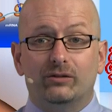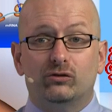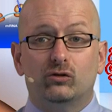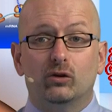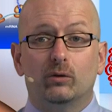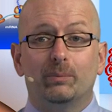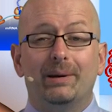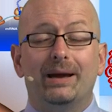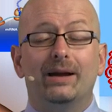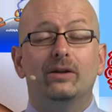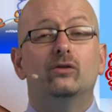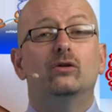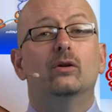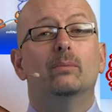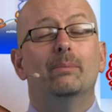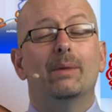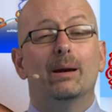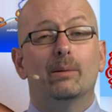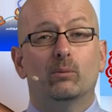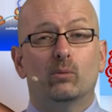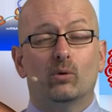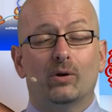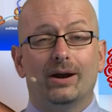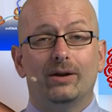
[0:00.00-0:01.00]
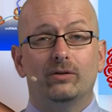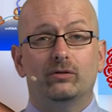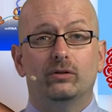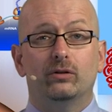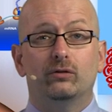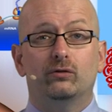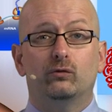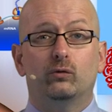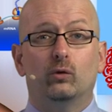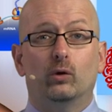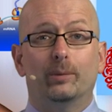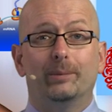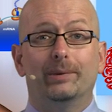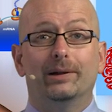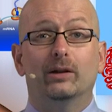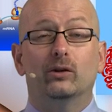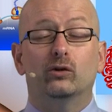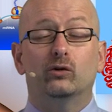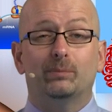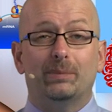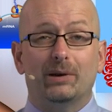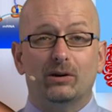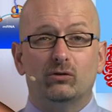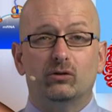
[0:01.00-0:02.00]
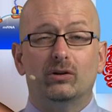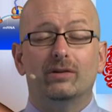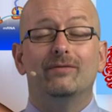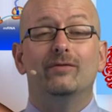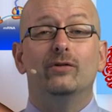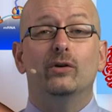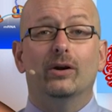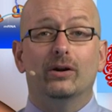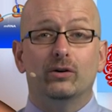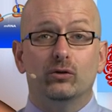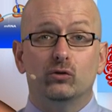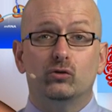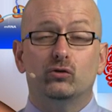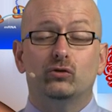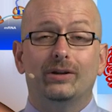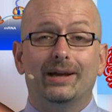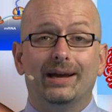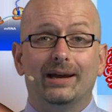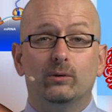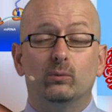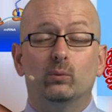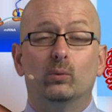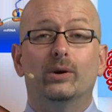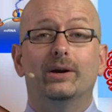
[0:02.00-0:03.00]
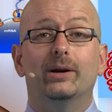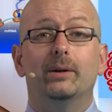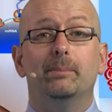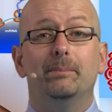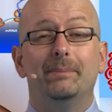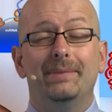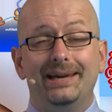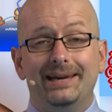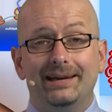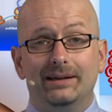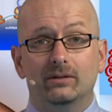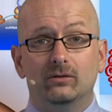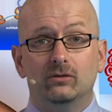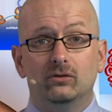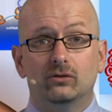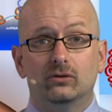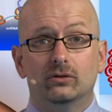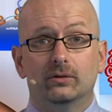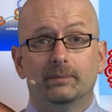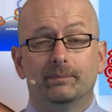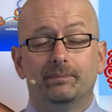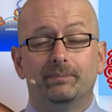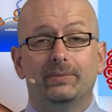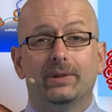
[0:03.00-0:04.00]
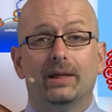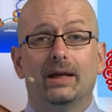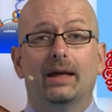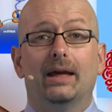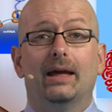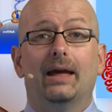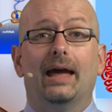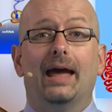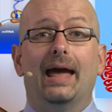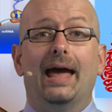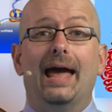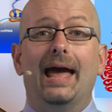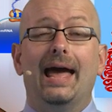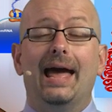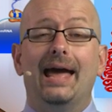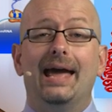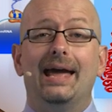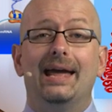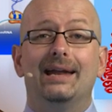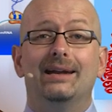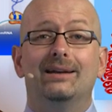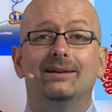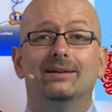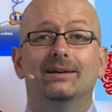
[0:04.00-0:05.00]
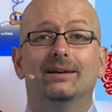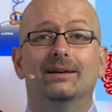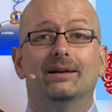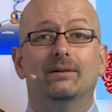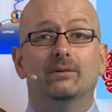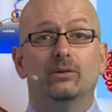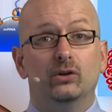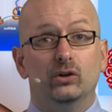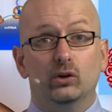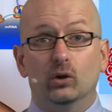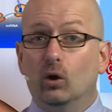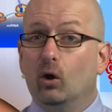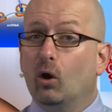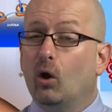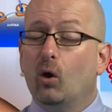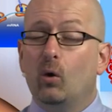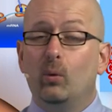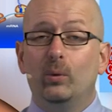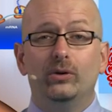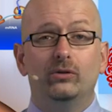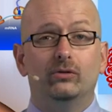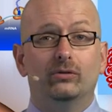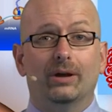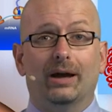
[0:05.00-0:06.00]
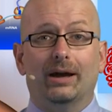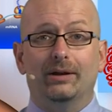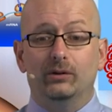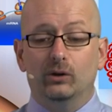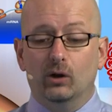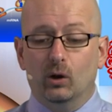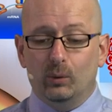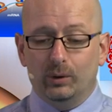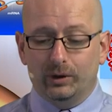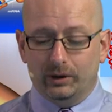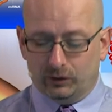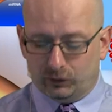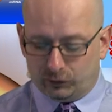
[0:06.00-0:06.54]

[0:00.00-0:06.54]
so bad to memorize this formula, especially if you understand what it means. And no one